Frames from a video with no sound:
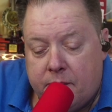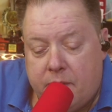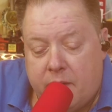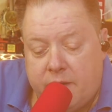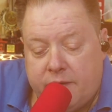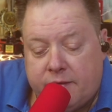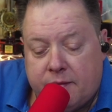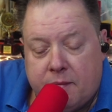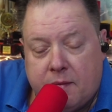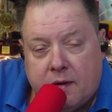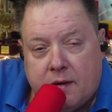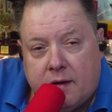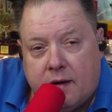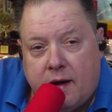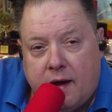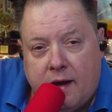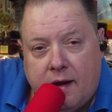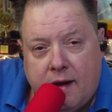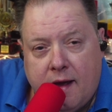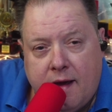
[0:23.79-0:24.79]
Our buddies at Miller
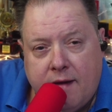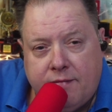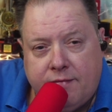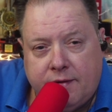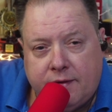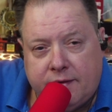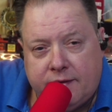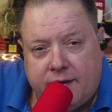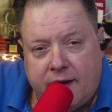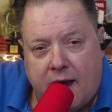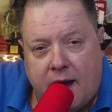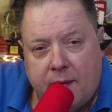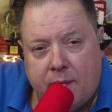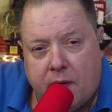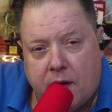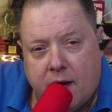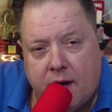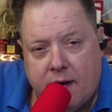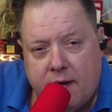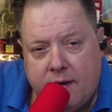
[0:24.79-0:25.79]
High Life and Tie
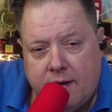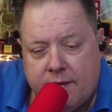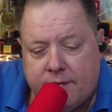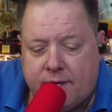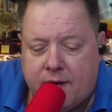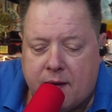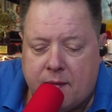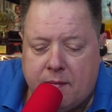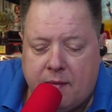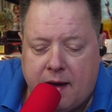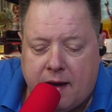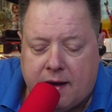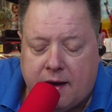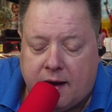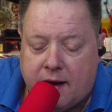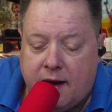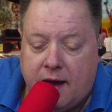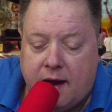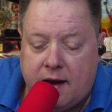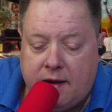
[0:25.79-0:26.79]
Bar have come back
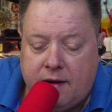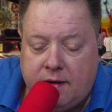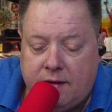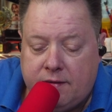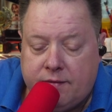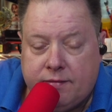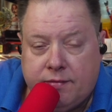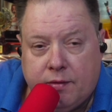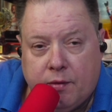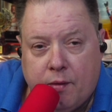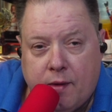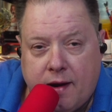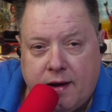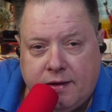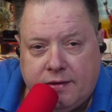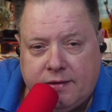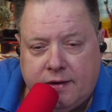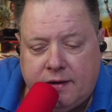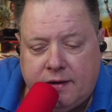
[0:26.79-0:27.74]
again for wedding